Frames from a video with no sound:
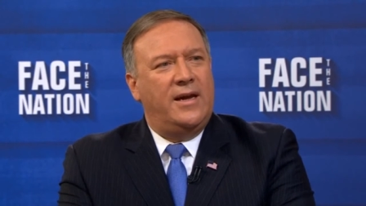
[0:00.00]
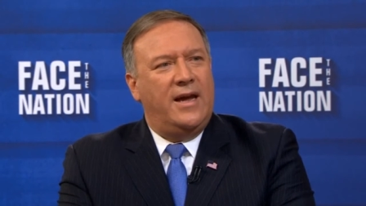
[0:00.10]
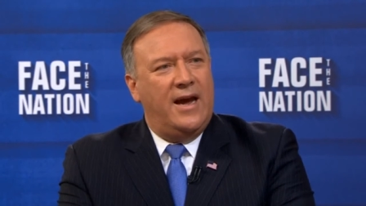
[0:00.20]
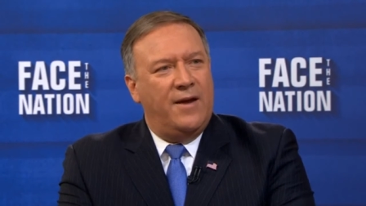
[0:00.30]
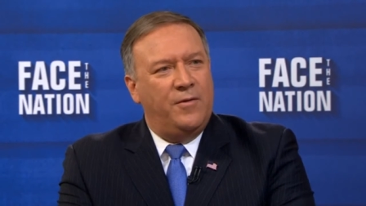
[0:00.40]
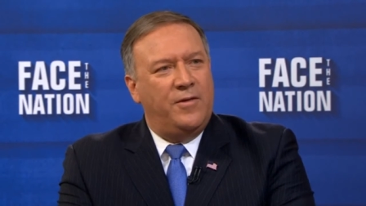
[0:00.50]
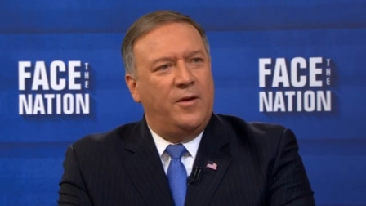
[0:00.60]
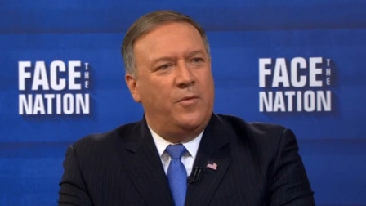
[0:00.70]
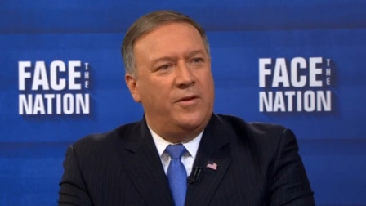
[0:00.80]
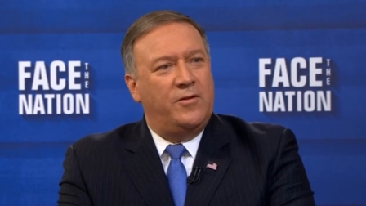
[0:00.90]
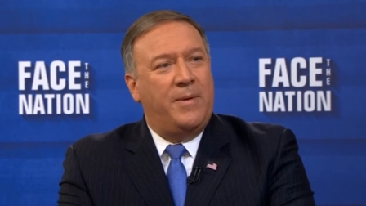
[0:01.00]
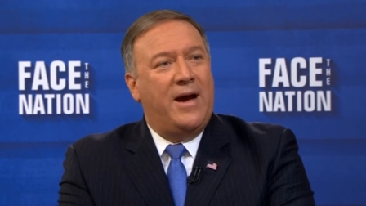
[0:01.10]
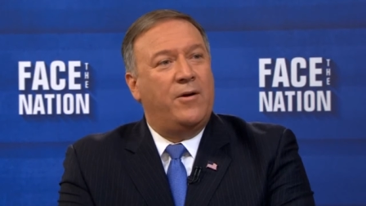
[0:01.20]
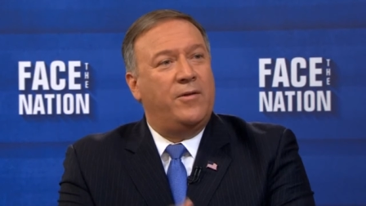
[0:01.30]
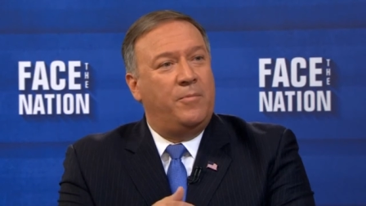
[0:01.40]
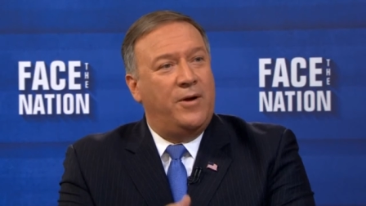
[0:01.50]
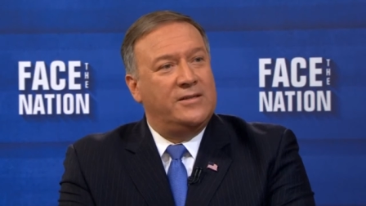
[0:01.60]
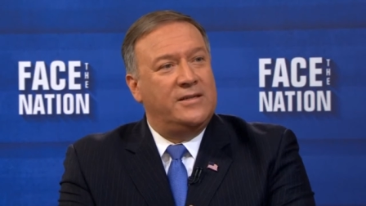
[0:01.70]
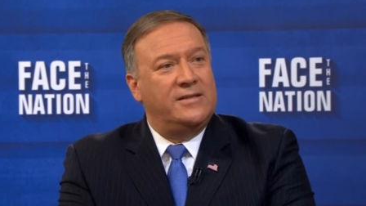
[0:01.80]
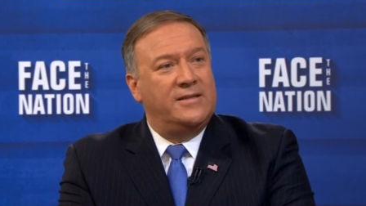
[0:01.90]
everything with its power. The
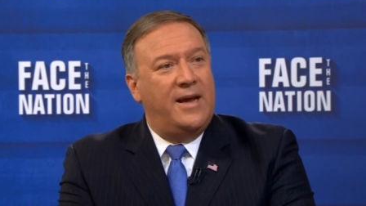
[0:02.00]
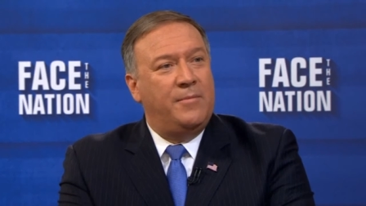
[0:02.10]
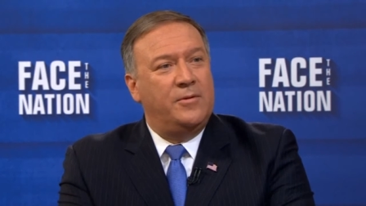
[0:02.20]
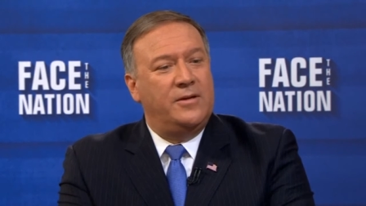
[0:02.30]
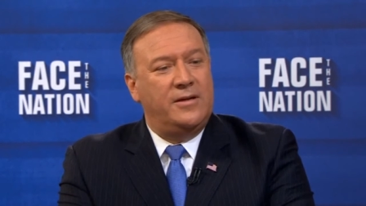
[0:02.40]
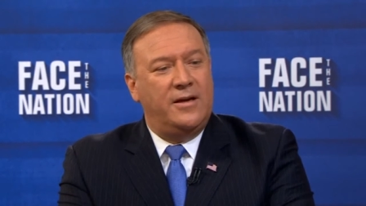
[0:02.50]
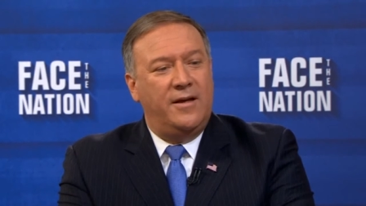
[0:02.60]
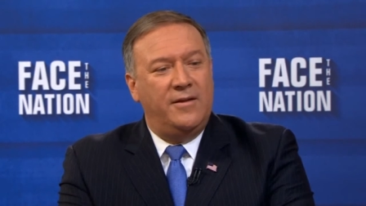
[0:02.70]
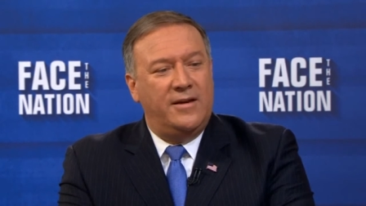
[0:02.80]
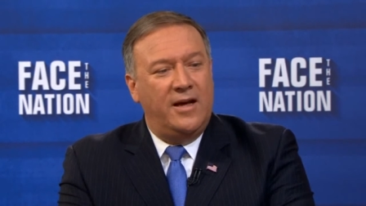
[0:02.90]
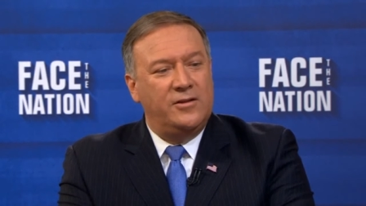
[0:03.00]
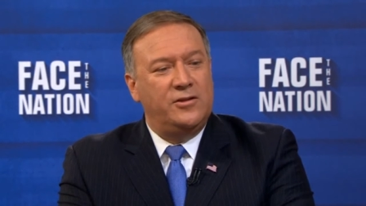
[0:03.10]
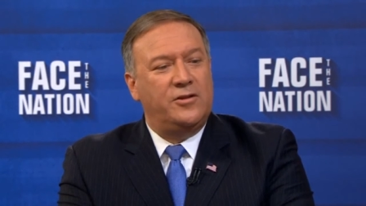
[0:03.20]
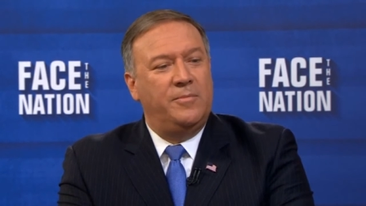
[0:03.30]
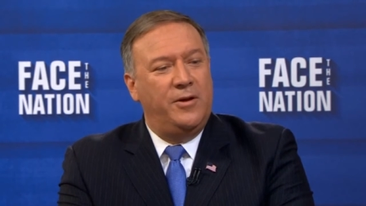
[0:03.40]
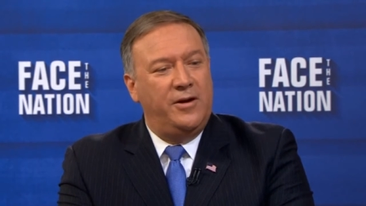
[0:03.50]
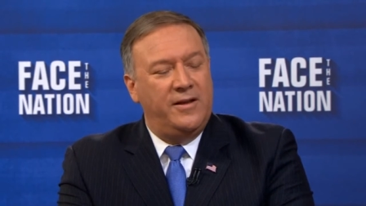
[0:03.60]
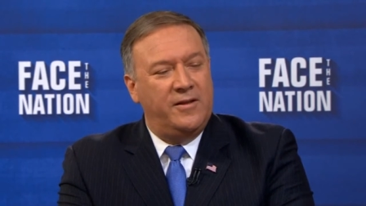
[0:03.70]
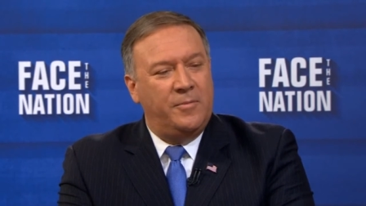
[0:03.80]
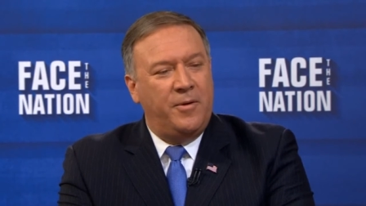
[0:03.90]
president has enabled the intelligence community
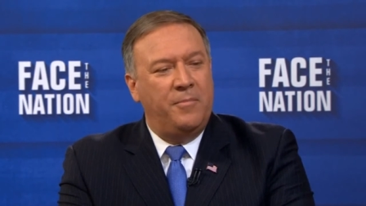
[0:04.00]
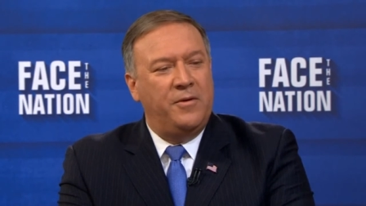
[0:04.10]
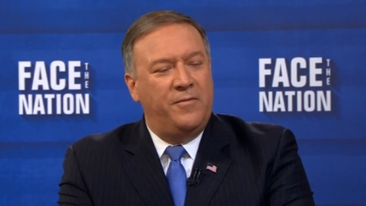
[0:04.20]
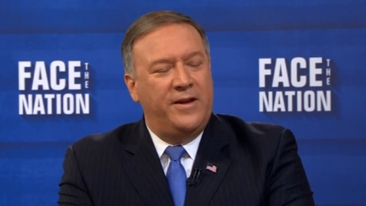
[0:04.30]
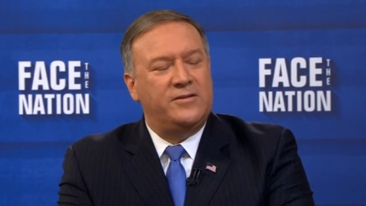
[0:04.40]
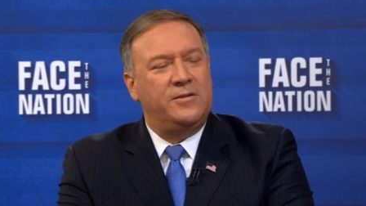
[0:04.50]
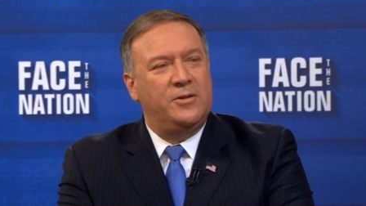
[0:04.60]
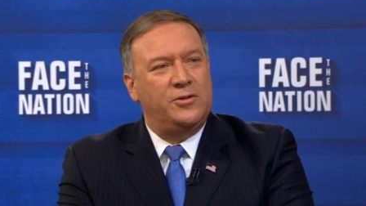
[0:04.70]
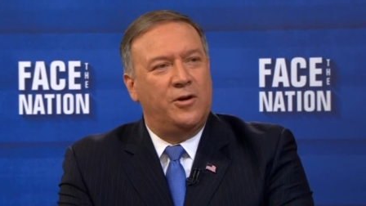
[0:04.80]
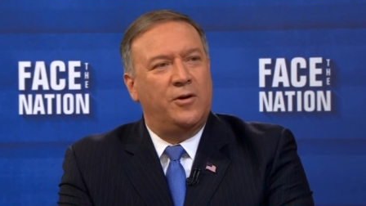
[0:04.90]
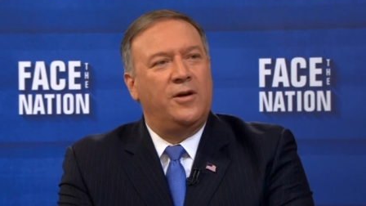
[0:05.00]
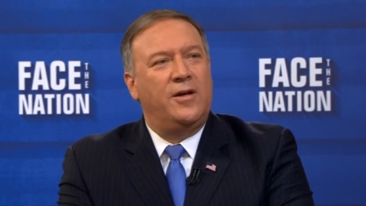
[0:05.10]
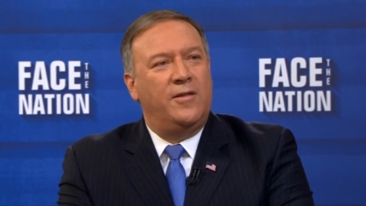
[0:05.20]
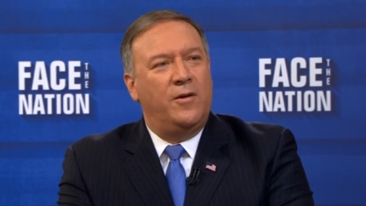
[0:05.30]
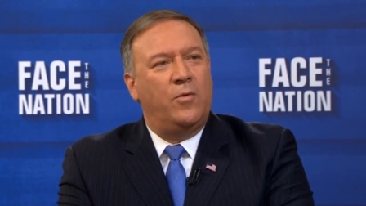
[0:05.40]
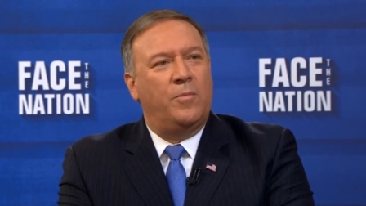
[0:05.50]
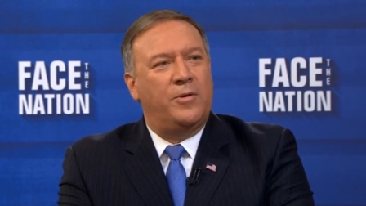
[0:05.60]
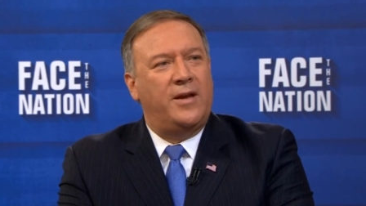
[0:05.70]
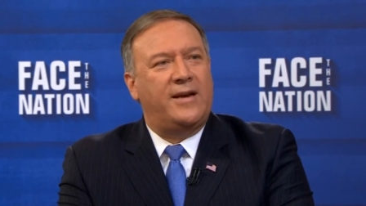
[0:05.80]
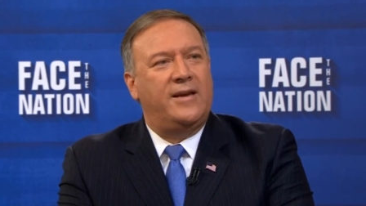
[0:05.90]
and the Department of Defense to be sure that we're
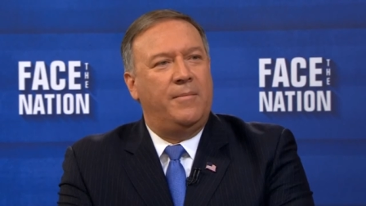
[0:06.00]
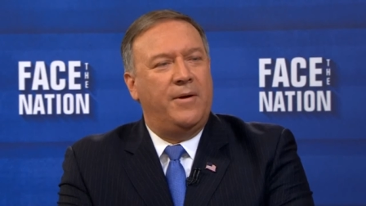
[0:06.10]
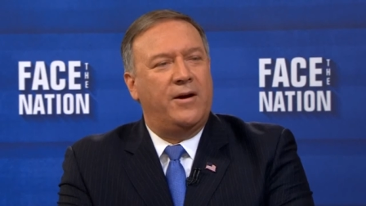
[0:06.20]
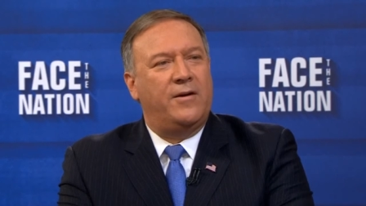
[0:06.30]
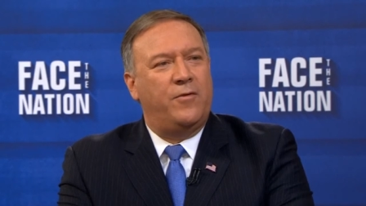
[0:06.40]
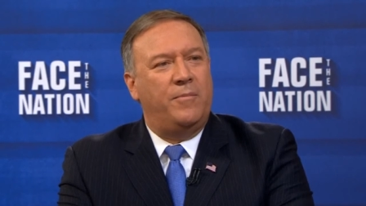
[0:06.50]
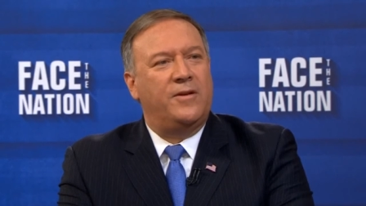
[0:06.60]
protecting America from this